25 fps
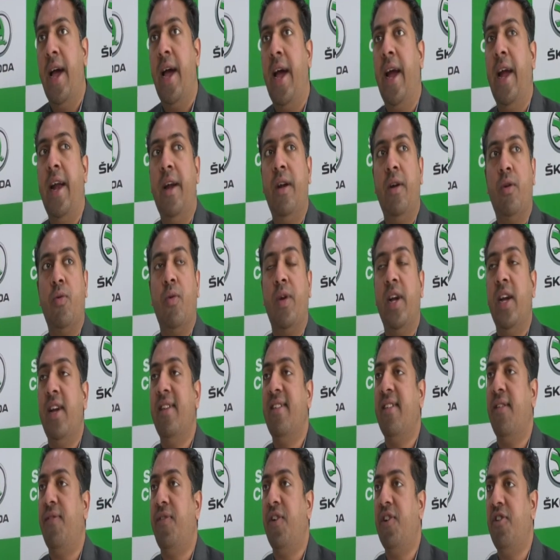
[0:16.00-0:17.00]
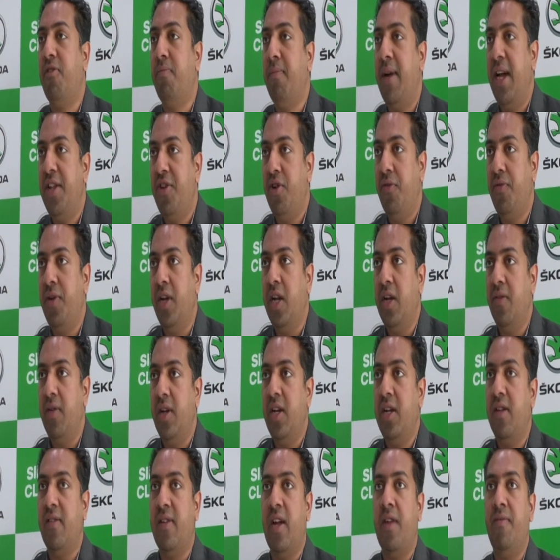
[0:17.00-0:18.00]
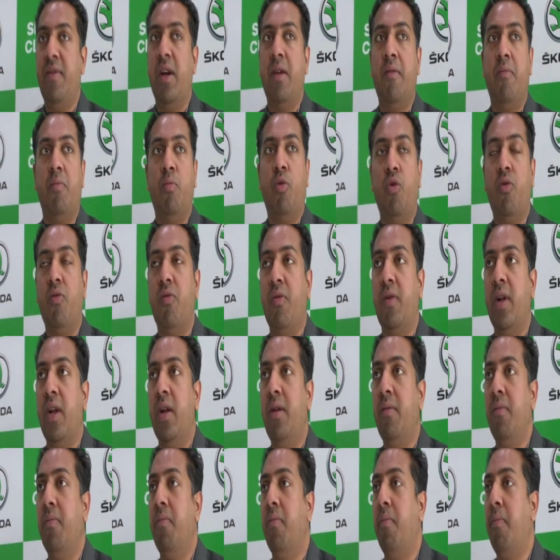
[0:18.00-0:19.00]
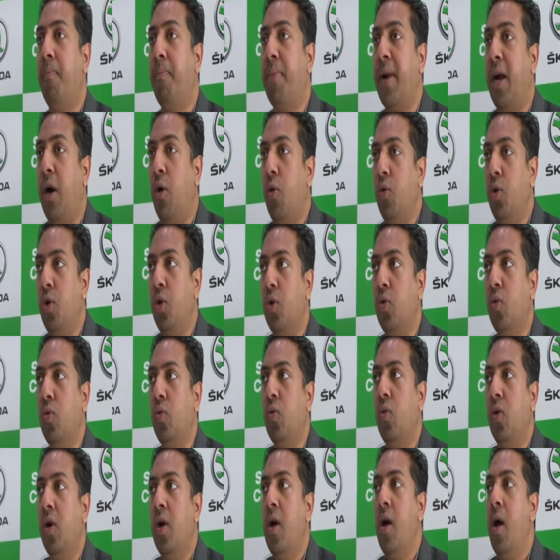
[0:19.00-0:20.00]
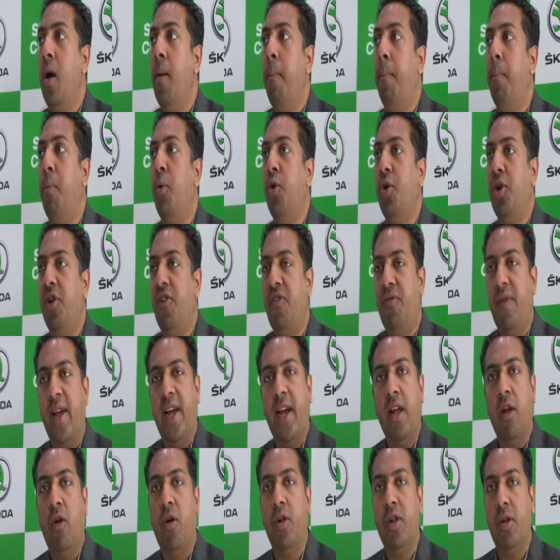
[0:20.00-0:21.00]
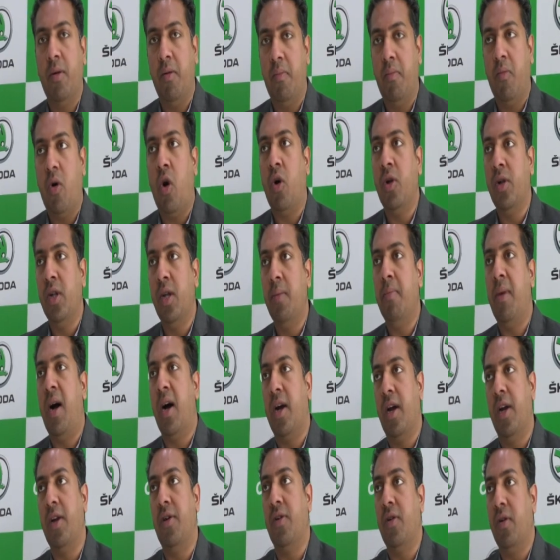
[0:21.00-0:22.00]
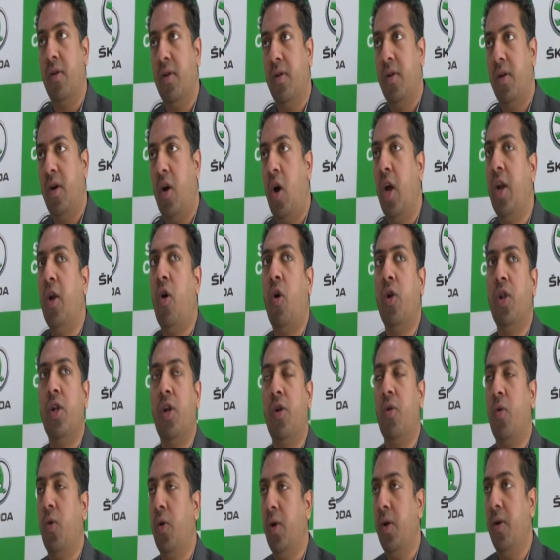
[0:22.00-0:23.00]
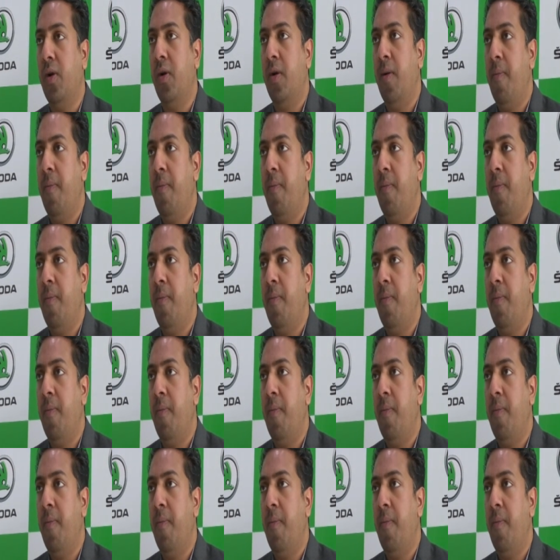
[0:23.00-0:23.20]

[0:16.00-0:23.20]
And today is the first batch of deliveries, and we are more than proud to put this vehicle on the market, on the road.